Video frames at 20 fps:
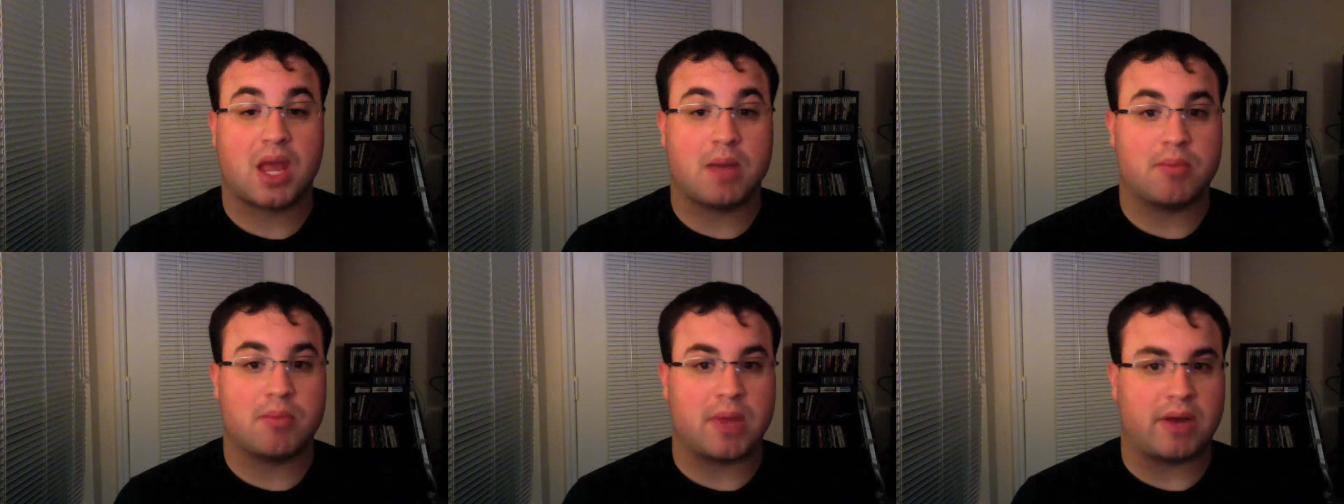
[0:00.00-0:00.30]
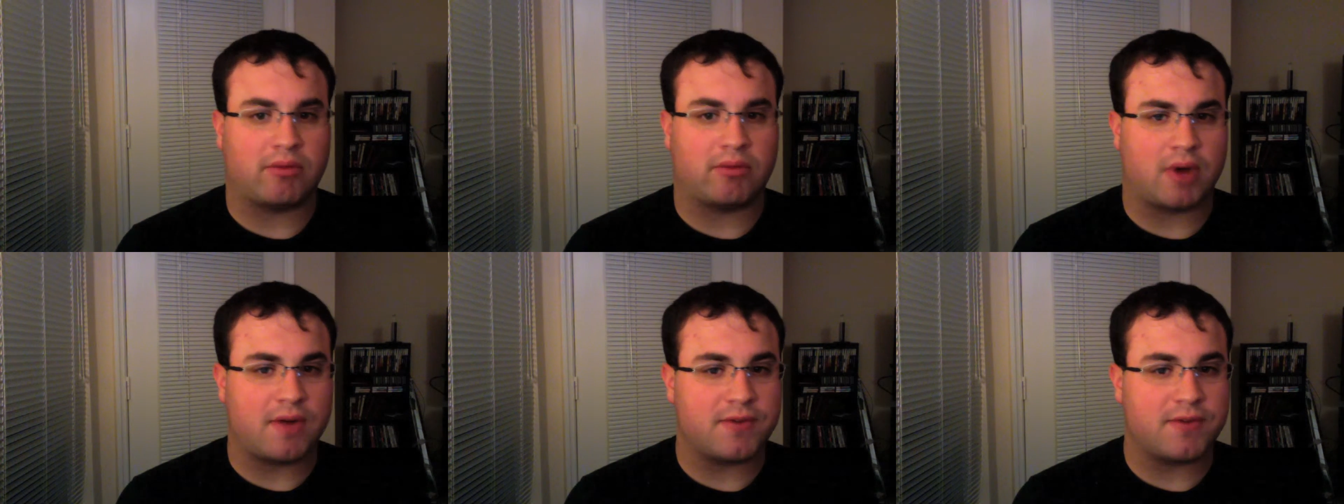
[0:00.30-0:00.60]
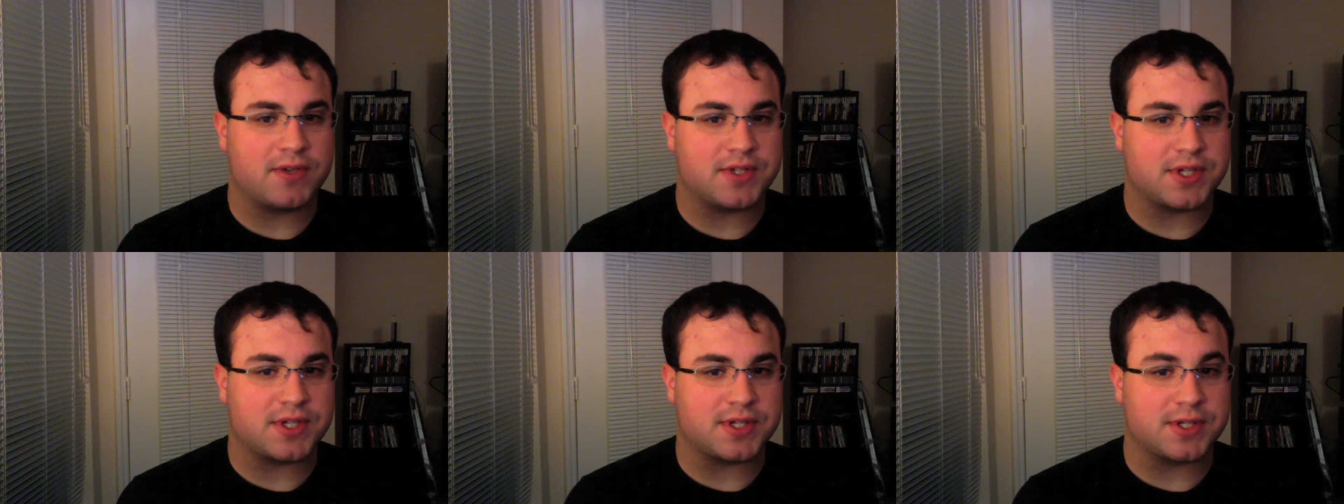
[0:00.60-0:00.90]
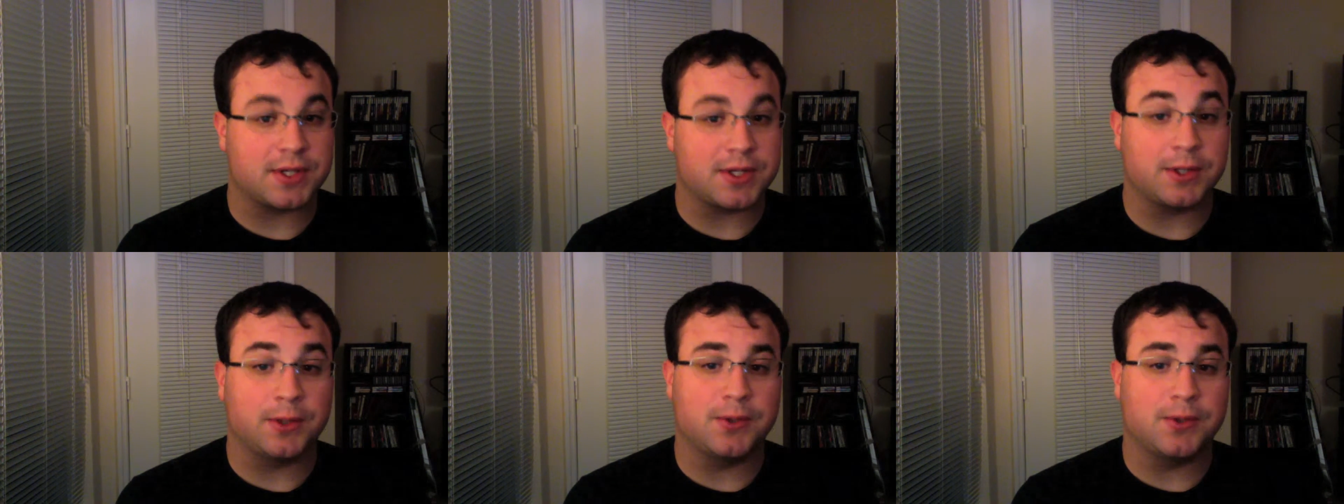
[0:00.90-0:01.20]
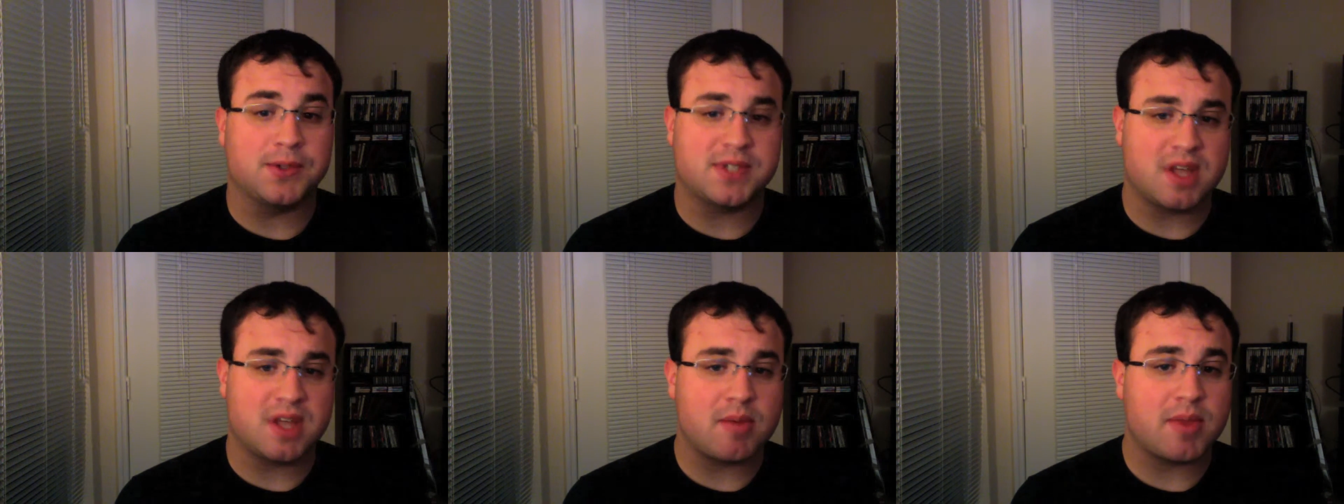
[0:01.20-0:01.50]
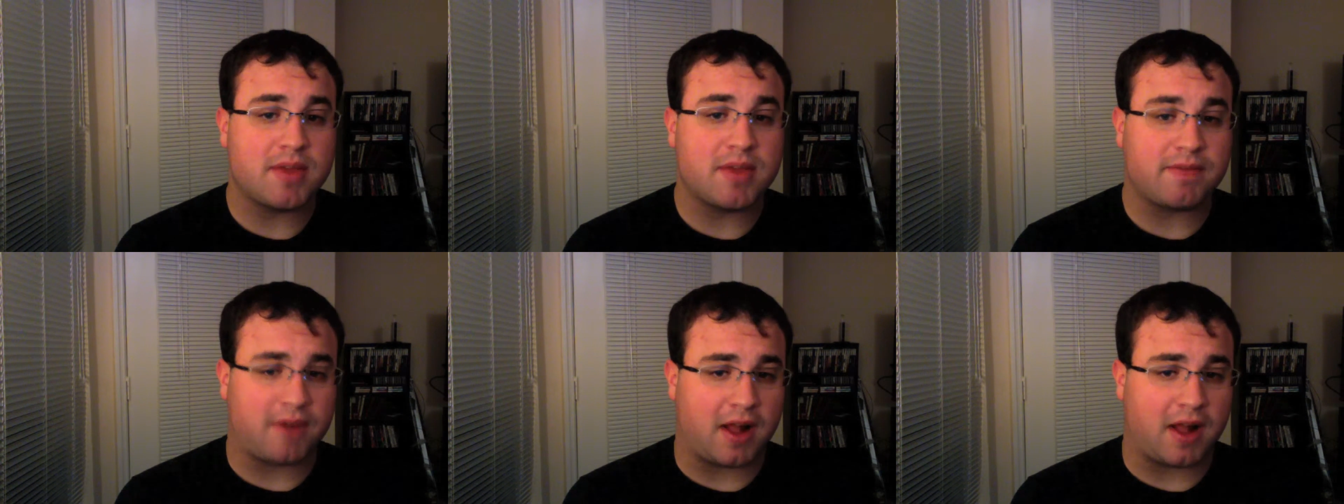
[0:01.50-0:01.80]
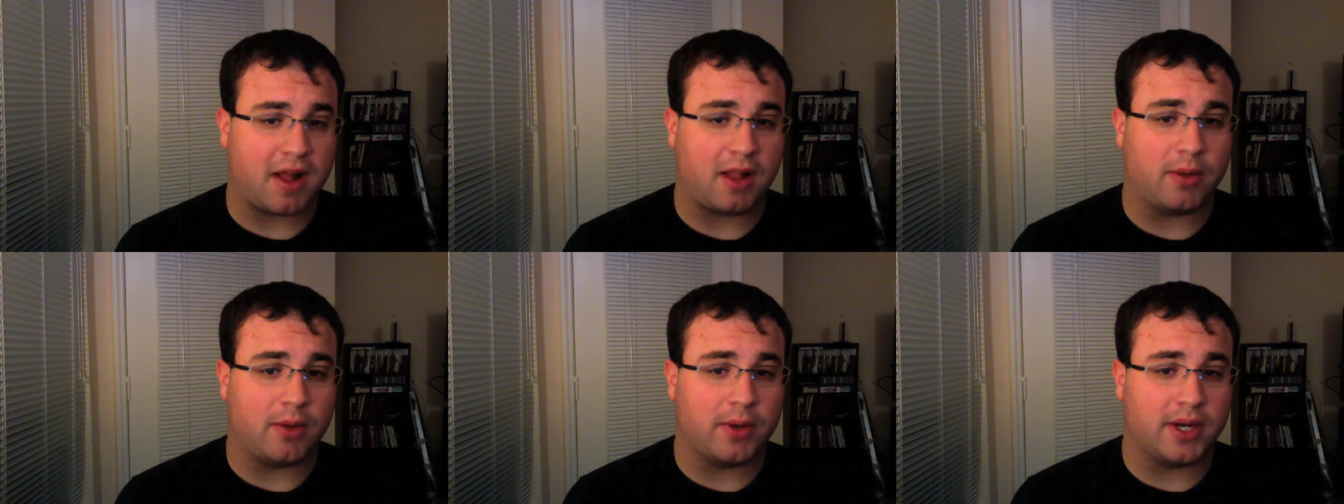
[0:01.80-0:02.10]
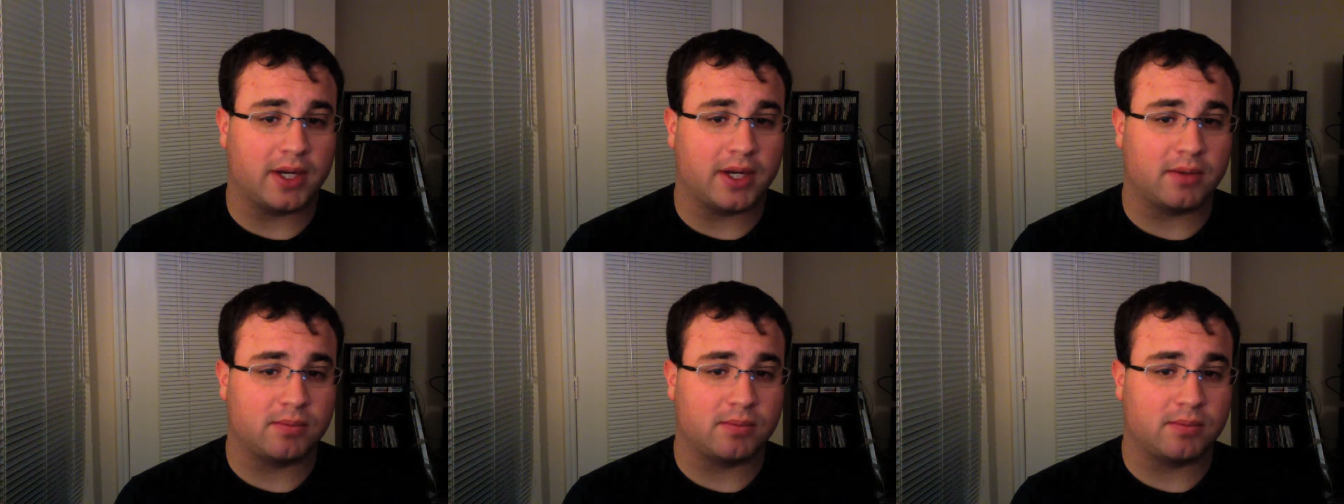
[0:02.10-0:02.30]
My references include some of the following: